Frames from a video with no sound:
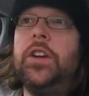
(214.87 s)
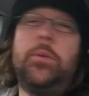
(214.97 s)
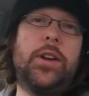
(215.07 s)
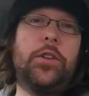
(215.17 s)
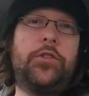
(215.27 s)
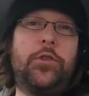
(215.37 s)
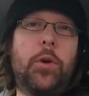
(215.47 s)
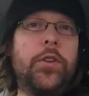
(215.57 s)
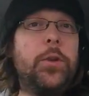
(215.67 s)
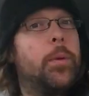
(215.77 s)
What else does
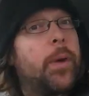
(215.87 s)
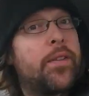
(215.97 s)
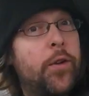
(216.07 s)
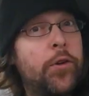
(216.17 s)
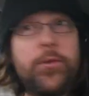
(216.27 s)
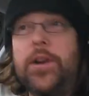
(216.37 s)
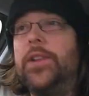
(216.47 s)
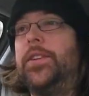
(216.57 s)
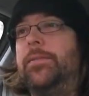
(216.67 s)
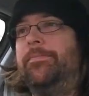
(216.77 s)
one do but buy Forge
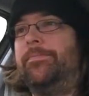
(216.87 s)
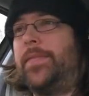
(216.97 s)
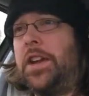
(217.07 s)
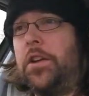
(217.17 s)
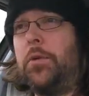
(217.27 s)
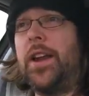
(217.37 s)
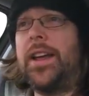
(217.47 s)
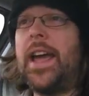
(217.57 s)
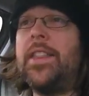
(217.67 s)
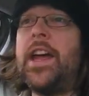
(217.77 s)
World? I know when I
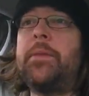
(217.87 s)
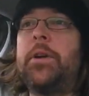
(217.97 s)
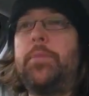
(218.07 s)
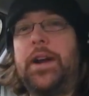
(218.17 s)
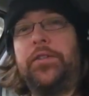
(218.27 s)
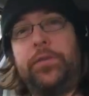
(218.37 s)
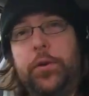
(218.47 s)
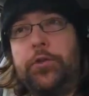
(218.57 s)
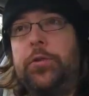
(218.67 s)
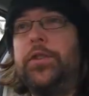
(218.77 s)
get there I'm going to browse the
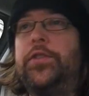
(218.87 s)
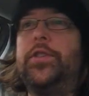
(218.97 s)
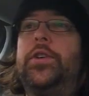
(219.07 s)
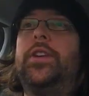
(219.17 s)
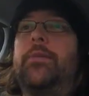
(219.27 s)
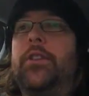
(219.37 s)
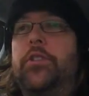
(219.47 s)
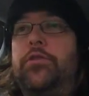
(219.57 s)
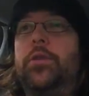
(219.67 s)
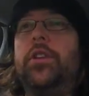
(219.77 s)
Forge World store and I'm going
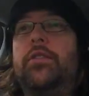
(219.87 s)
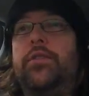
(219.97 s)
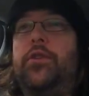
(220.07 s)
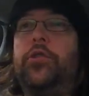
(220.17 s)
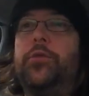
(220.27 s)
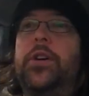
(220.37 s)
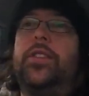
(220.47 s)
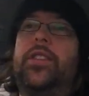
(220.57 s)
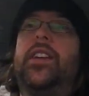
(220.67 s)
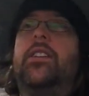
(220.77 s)
to drool over Forge World
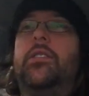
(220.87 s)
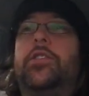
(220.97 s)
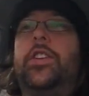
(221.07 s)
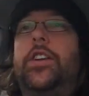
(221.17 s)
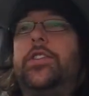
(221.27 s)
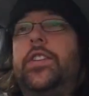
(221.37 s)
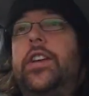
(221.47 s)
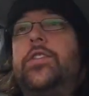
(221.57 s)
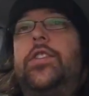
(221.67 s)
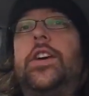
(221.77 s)
and think, oh, should I, shouldn't
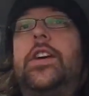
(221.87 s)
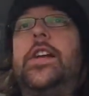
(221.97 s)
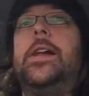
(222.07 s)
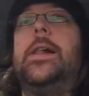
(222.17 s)
I, should I?